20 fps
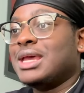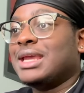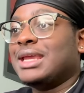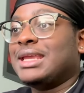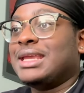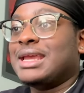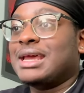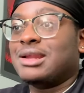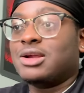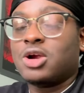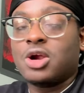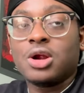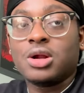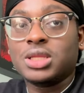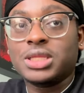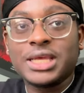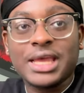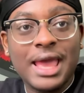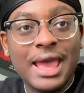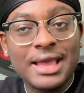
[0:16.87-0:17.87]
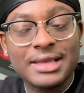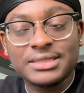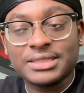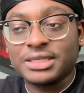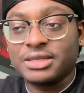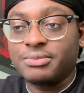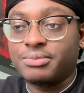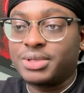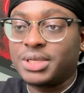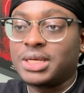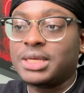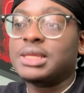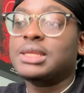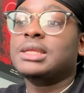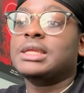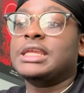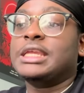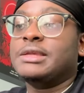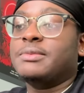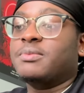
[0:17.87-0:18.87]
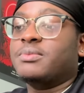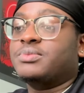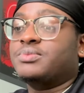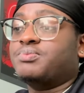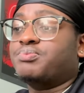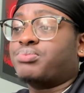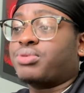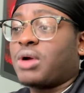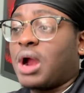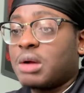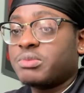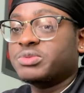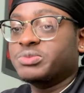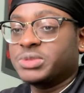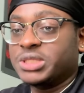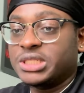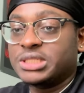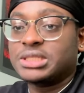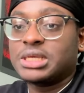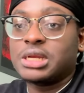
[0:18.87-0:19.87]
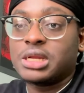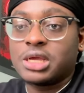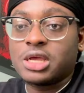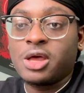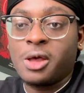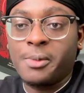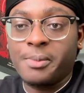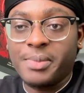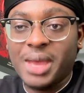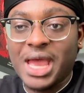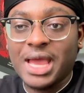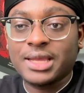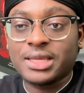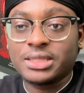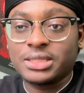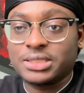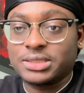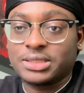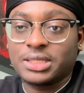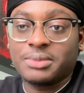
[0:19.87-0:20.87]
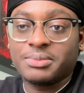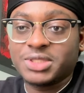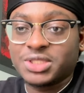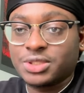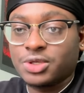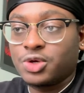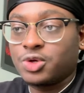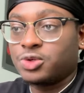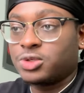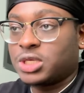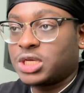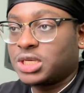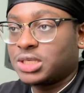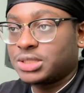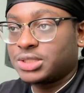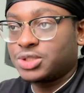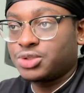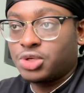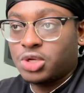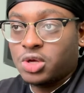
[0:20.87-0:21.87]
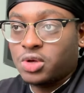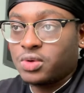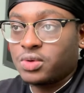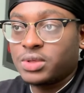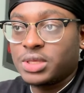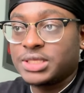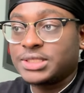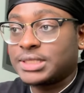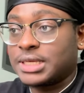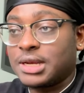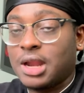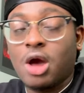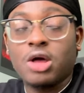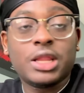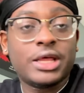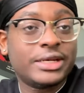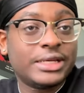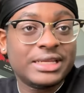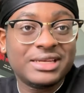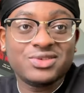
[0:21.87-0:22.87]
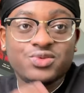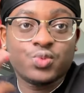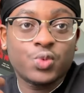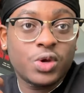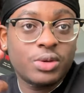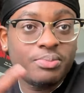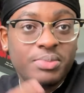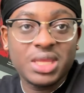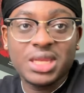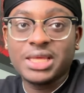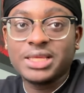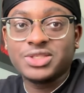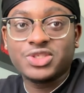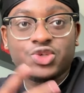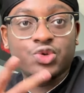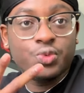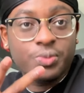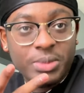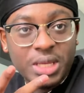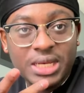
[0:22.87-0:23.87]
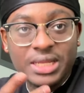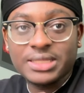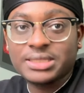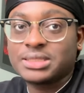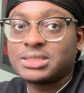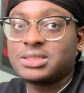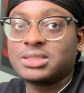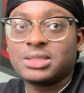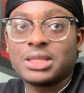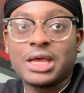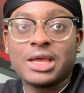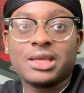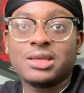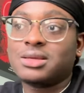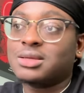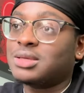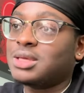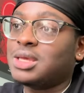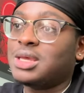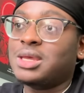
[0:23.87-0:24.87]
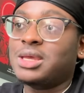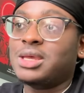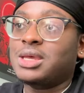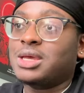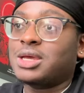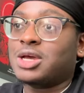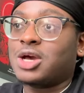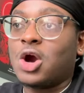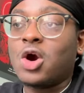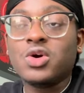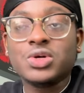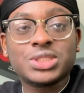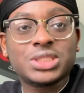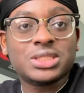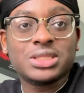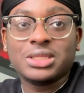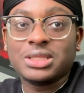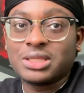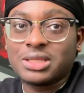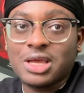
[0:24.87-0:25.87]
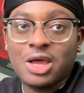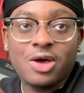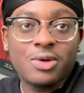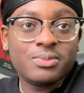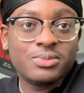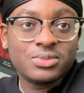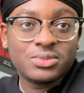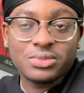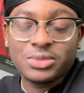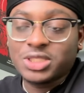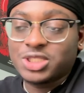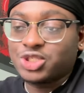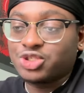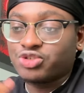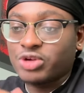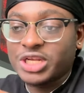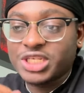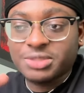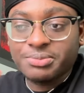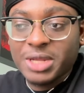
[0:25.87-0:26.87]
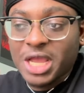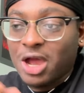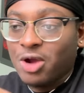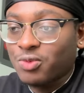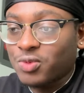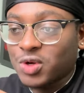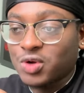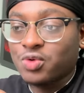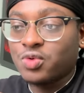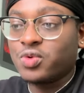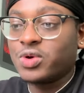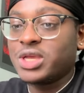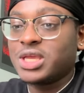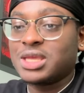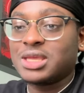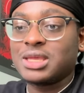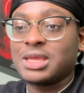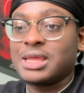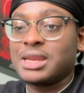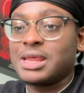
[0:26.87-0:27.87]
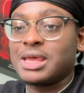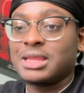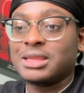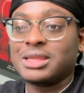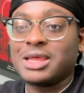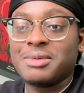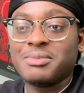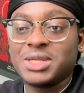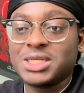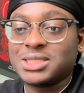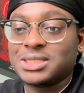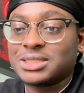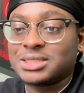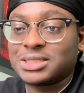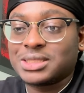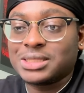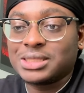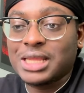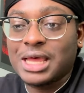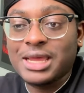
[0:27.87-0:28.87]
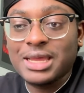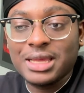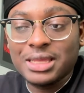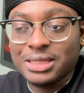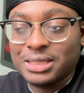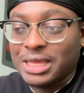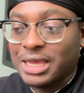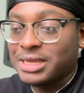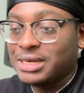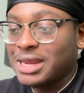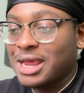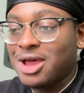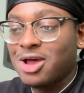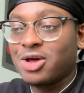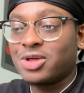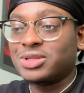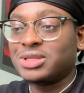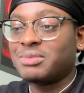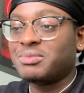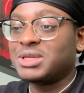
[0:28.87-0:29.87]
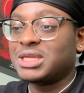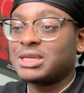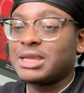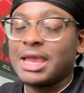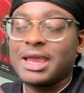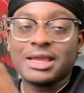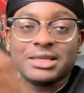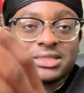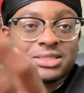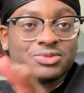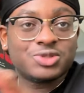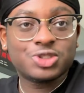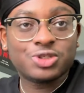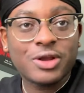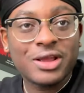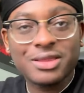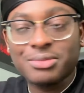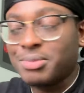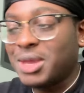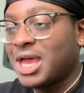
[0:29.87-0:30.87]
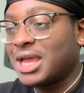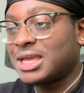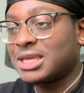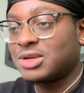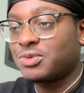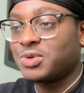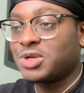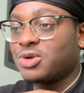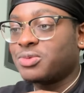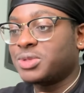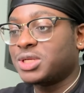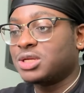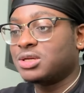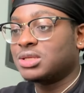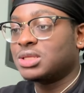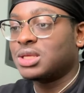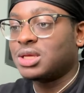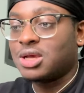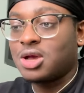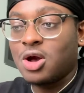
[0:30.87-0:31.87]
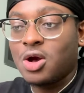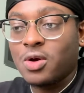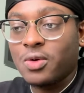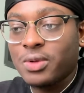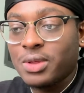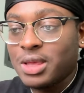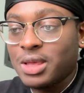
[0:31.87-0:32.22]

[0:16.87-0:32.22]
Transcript: he had an early exit, but he probably is gonna come back in this episode because you know he said all I need is one minute, two minutes. Like coach come stretch me out real quick and then let me just lay lay down let me gain some strength back and then we're gonna be good to go